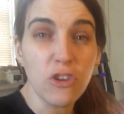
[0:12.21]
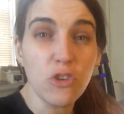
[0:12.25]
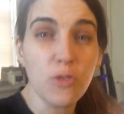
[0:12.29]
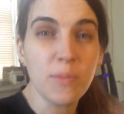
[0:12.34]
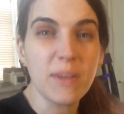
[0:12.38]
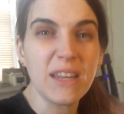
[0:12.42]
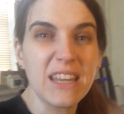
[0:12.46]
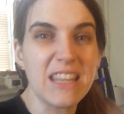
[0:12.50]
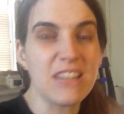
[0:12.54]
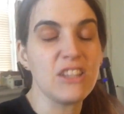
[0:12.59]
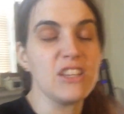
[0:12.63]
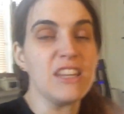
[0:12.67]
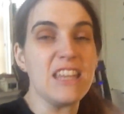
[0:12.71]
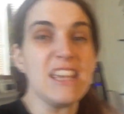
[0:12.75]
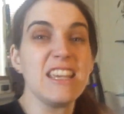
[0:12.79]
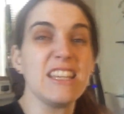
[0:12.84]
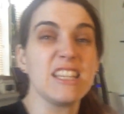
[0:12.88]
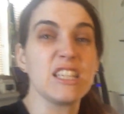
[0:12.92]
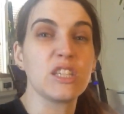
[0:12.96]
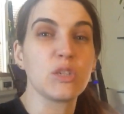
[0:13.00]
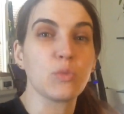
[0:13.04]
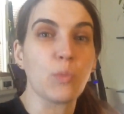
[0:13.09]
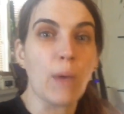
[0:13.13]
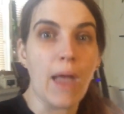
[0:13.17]
You mean he, he
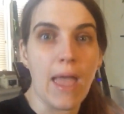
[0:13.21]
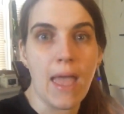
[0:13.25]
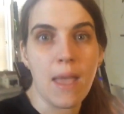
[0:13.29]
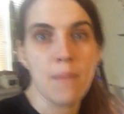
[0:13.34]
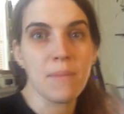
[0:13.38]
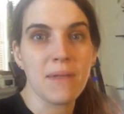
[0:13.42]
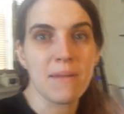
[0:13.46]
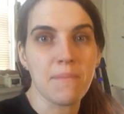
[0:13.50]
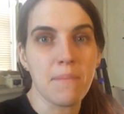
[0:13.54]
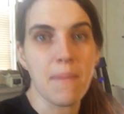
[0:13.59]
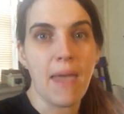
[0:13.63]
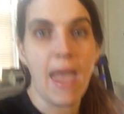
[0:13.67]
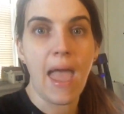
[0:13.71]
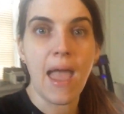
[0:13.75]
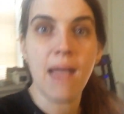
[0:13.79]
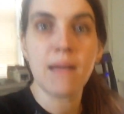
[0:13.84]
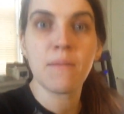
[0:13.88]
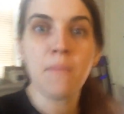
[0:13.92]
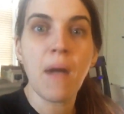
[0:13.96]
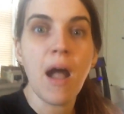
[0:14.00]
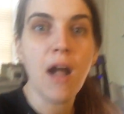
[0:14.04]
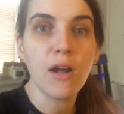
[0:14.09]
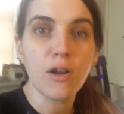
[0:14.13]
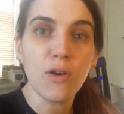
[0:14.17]
swam in
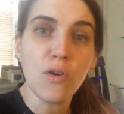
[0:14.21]
magma?